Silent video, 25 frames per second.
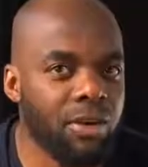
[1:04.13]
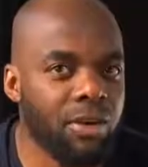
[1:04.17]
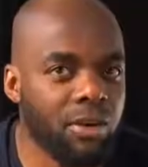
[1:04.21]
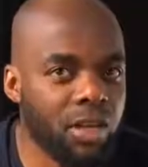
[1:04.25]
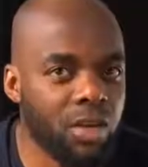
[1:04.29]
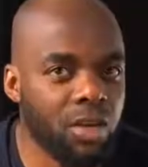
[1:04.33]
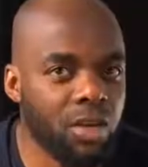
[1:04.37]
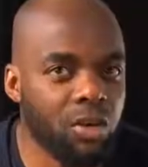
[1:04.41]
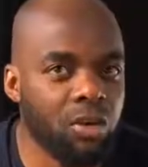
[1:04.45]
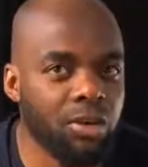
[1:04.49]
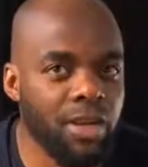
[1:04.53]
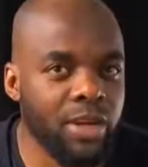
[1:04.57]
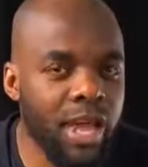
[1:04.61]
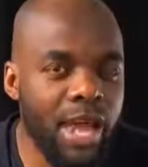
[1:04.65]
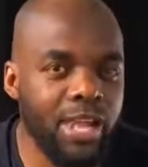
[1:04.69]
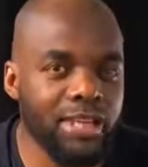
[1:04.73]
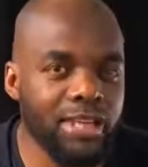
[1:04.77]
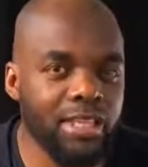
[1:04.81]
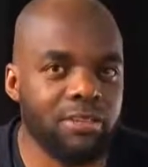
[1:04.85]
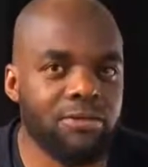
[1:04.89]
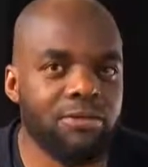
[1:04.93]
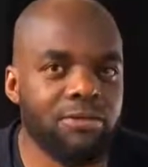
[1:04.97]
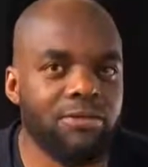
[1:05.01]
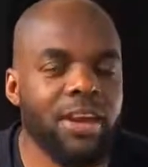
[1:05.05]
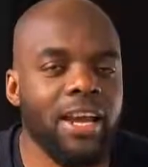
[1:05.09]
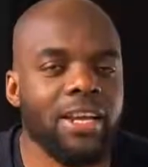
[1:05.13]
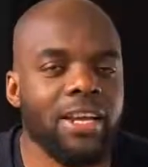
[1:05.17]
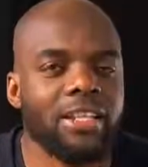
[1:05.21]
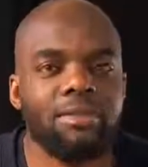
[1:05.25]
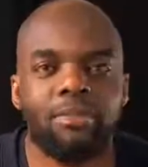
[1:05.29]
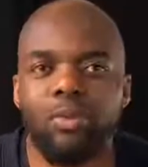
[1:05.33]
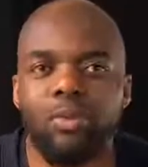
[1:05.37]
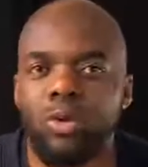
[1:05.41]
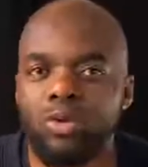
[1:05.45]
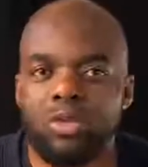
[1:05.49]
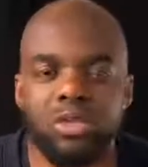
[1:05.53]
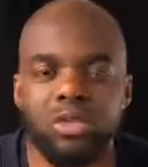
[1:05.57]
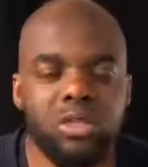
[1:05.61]
good at. In fact,
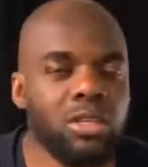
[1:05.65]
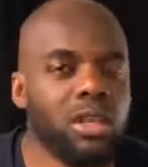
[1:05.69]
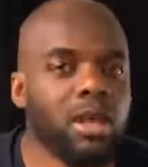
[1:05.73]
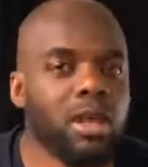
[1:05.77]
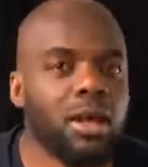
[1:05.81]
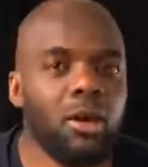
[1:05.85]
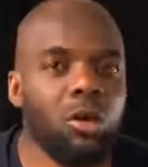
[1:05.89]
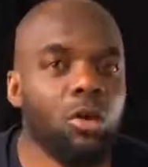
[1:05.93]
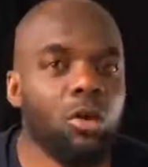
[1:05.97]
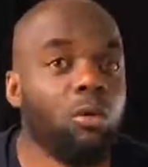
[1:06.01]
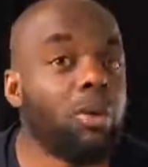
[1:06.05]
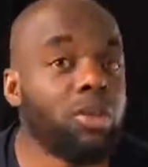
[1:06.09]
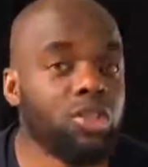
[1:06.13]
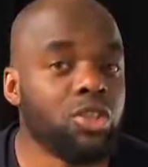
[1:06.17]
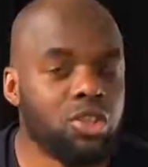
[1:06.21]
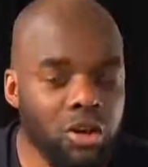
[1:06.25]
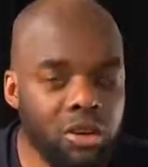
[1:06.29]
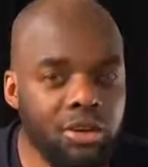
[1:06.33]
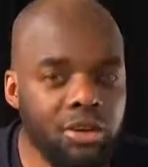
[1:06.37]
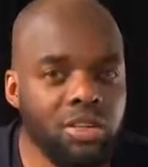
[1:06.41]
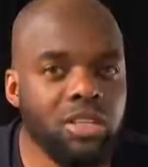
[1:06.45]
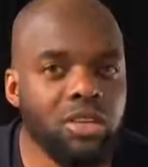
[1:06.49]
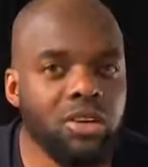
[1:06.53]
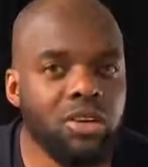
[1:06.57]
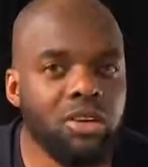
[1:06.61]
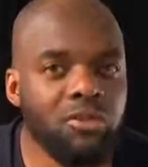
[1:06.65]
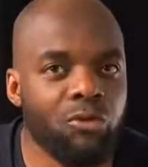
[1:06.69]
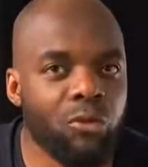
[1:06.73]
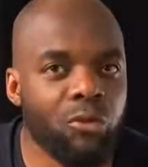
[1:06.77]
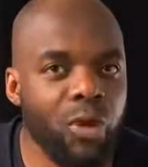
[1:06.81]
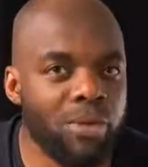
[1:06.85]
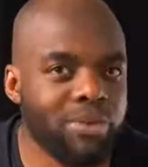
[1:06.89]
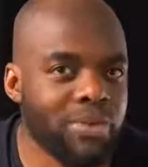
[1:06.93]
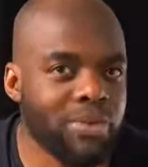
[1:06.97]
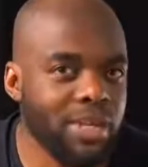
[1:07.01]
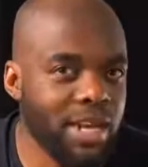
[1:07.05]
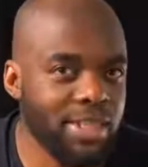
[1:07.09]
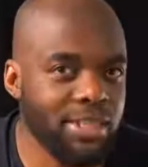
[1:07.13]
most or majority of
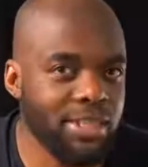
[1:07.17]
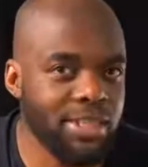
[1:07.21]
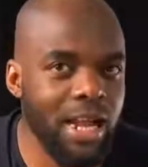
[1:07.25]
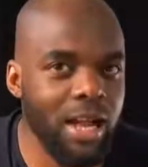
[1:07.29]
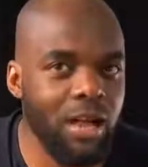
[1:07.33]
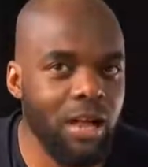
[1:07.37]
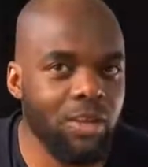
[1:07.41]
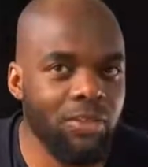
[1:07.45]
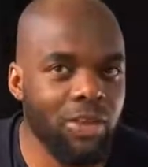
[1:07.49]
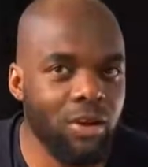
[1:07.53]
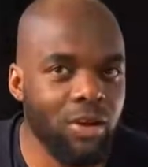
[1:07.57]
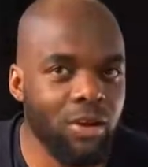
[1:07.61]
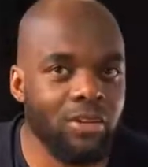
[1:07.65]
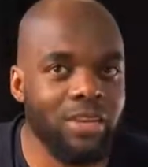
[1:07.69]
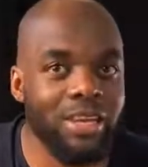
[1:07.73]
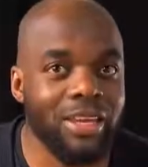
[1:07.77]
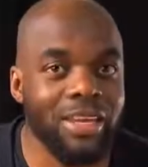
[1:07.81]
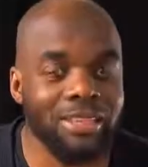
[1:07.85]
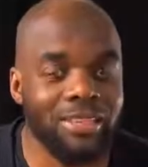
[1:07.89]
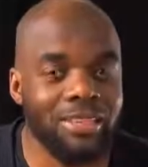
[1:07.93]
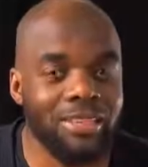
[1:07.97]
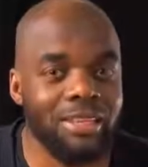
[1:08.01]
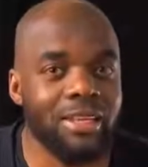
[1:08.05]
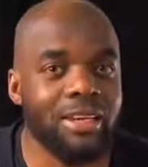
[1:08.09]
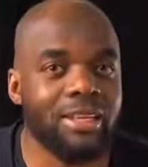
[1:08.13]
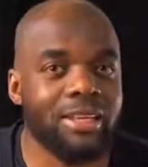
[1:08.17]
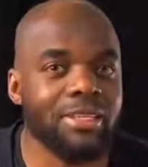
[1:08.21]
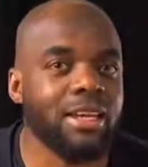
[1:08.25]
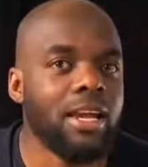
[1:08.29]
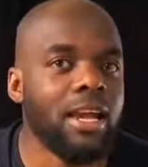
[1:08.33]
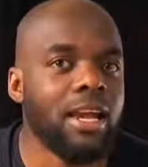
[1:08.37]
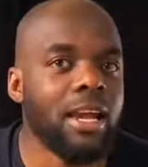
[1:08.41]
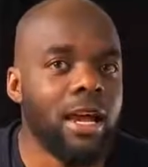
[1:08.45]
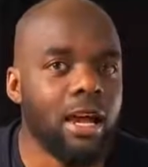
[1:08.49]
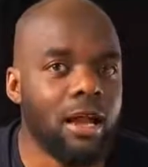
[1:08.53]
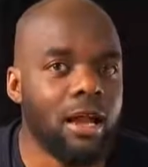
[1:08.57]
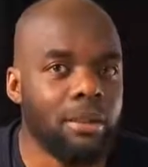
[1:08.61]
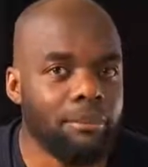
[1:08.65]
websites out there on the internet
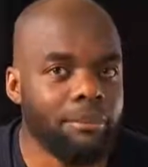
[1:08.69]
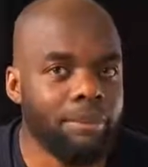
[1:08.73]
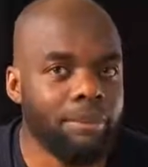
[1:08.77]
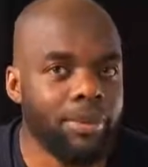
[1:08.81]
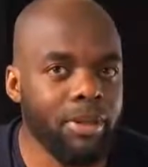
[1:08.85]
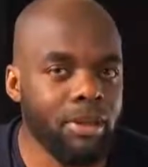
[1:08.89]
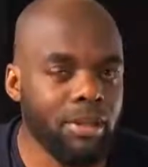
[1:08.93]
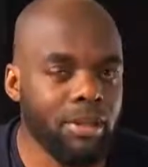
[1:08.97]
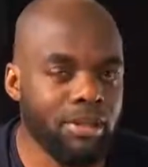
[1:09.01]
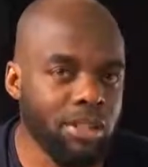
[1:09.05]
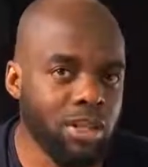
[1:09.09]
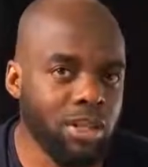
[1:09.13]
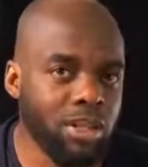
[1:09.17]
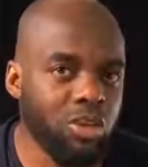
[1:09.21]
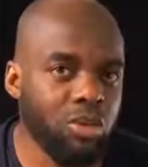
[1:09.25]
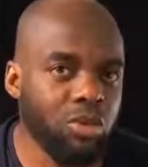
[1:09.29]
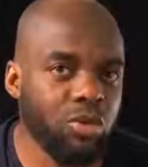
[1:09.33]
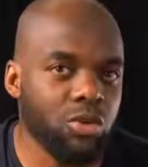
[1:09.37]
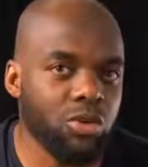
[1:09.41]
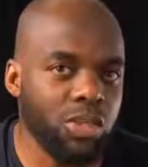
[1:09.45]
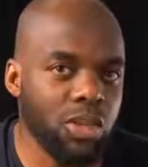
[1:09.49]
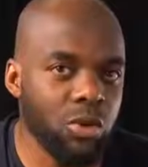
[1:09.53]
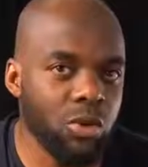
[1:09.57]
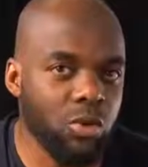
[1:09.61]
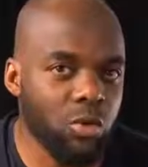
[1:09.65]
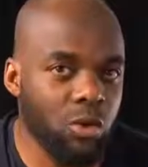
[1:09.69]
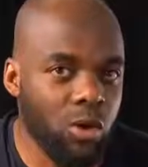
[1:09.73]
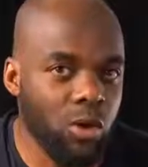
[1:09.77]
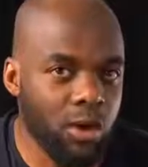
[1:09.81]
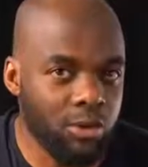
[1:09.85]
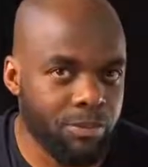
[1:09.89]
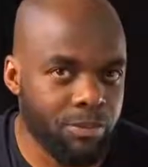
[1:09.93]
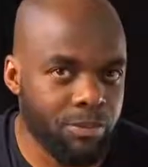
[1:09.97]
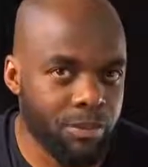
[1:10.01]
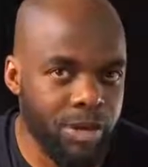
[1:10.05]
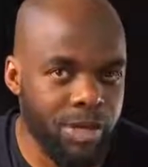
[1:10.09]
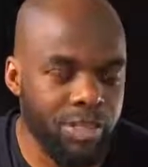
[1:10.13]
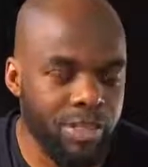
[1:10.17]
are built using
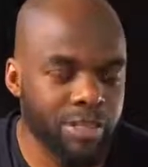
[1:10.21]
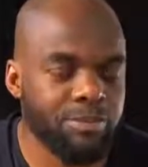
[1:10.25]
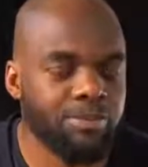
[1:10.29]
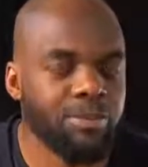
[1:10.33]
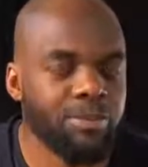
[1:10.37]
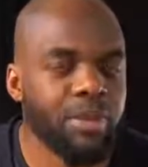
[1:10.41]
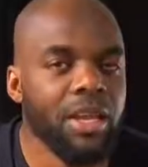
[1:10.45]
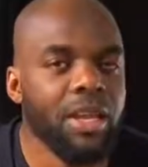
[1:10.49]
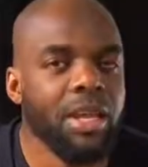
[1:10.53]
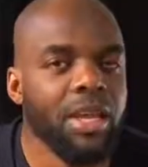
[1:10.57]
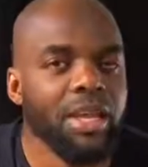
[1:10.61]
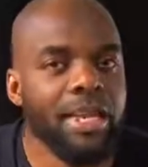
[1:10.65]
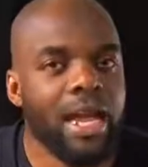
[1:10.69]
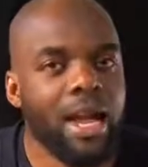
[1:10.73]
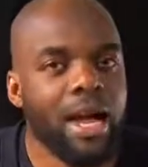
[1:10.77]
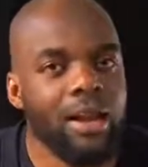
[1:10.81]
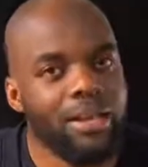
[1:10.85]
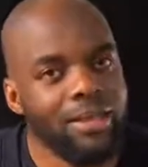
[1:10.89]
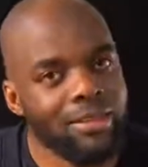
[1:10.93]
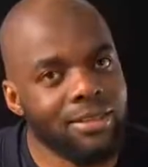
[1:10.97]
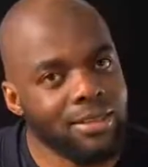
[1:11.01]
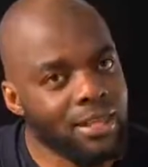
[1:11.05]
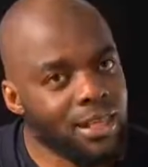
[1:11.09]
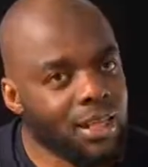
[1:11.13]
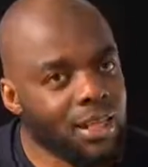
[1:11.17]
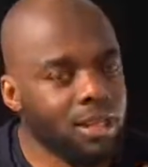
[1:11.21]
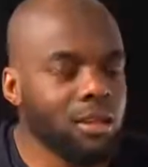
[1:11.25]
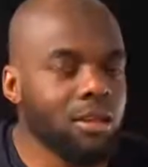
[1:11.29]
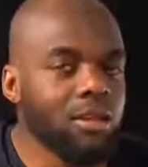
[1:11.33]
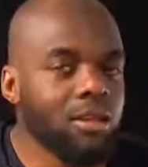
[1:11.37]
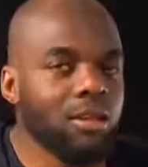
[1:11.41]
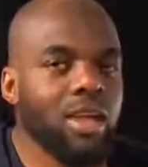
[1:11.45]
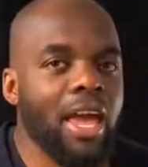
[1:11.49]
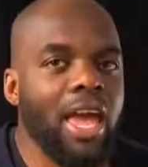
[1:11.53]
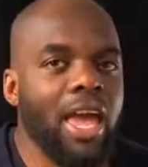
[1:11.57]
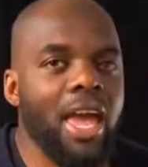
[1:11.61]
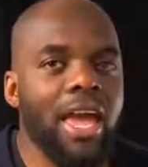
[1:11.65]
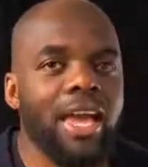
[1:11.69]
WordPress. Now let's take a
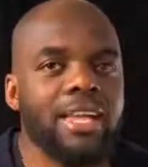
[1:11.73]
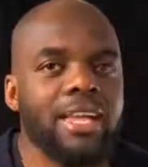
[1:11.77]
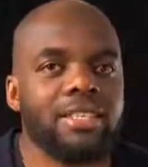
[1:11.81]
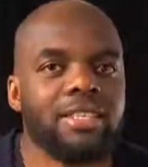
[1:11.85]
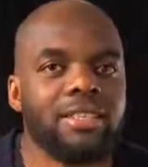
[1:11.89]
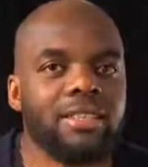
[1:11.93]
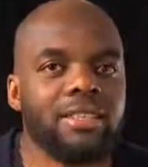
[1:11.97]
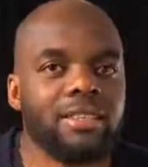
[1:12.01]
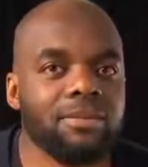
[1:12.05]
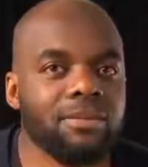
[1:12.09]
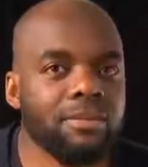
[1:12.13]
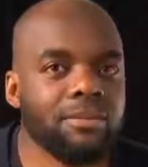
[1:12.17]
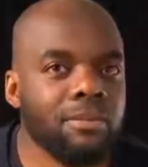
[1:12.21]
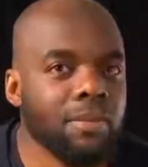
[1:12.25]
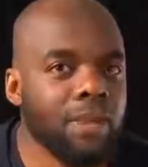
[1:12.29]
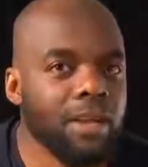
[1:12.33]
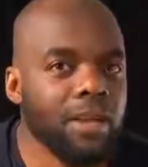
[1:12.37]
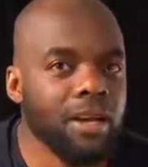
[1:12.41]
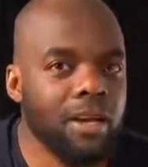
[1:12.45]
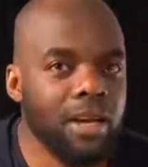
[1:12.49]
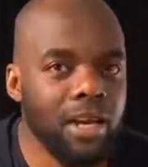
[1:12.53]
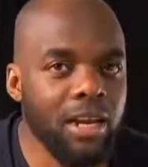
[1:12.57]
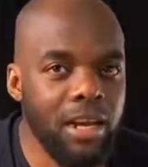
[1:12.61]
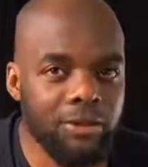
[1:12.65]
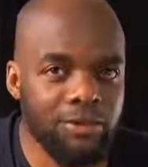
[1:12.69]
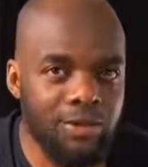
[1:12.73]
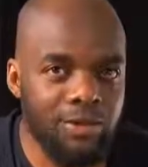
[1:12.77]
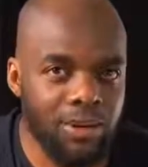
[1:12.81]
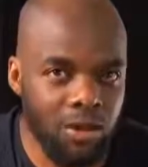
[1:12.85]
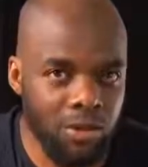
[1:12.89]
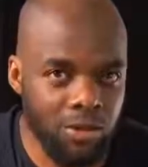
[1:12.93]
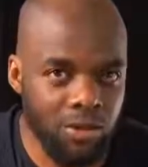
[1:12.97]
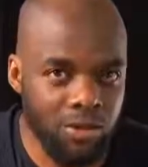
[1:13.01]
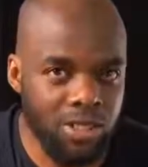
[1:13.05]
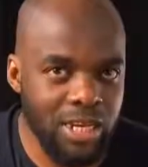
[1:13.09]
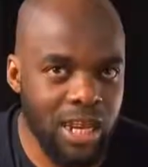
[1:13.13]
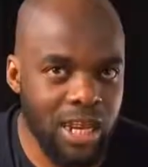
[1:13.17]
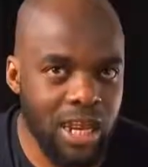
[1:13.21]
look at
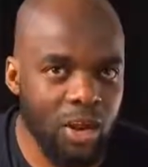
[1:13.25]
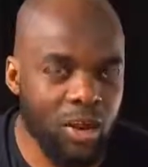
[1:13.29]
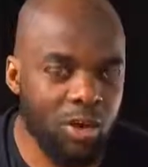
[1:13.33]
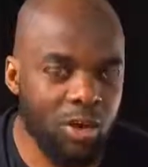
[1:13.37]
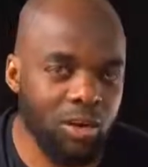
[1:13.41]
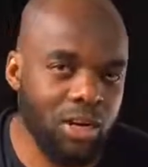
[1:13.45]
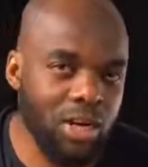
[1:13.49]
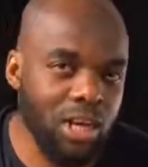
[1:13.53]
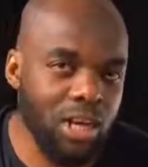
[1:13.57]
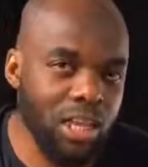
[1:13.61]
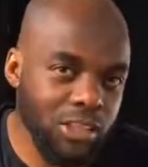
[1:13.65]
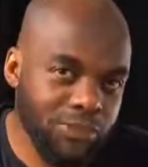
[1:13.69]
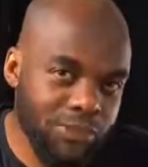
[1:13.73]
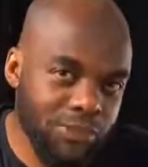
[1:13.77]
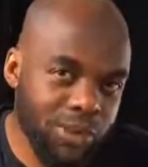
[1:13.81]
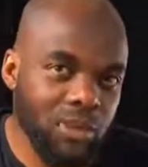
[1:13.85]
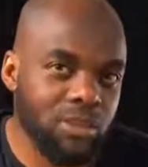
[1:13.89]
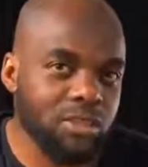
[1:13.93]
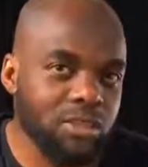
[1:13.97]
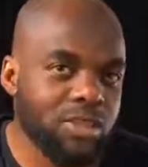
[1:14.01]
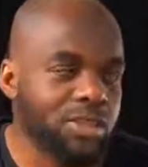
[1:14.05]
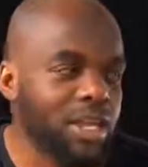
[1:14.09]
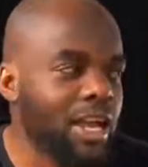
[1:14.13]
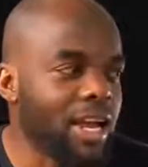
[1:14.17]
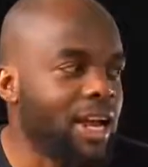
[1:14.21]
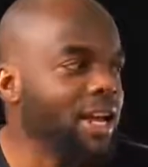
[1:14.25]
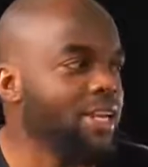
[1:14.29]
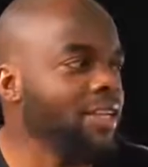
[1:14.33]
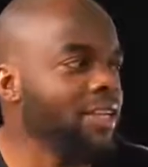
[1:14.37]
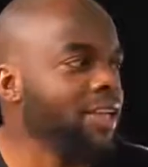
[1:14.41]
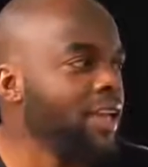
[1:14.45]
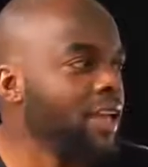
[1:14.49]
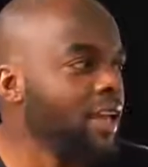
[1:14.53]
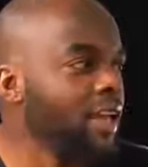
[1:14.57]
Clickfunnels. Now on Clickfunnels side,